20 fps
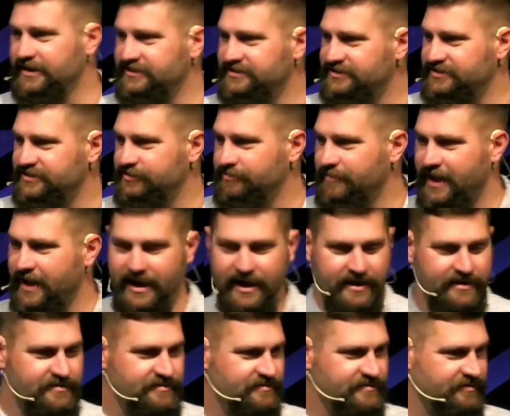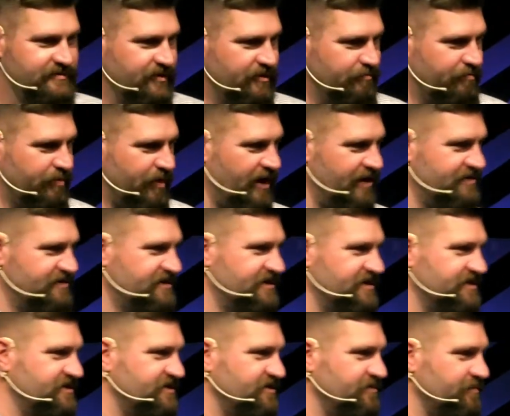gets you mad, your boss
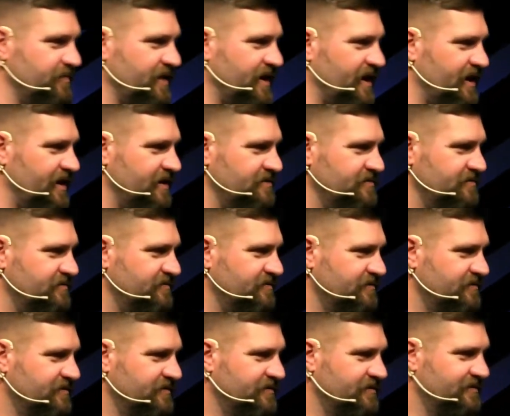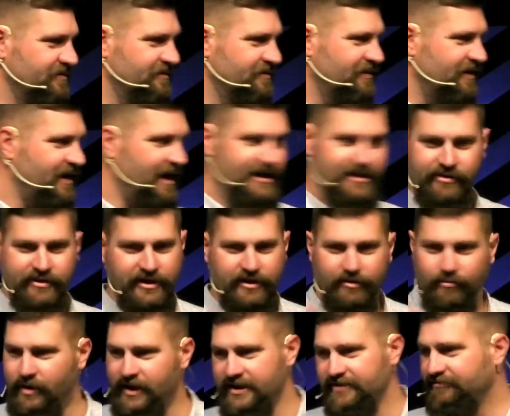gets you mad, I know
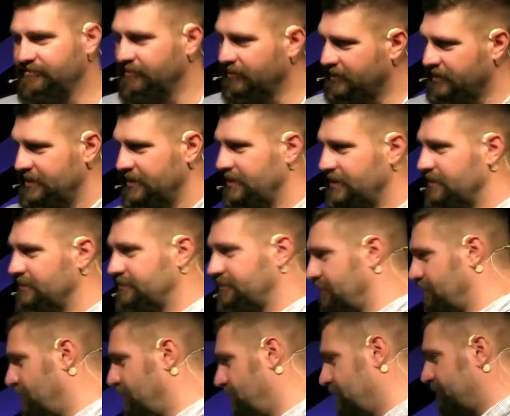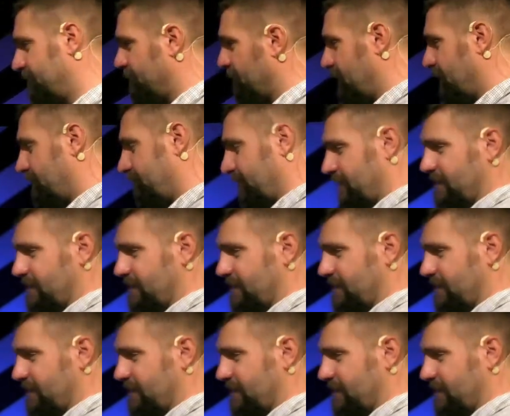your wife or kids or husband never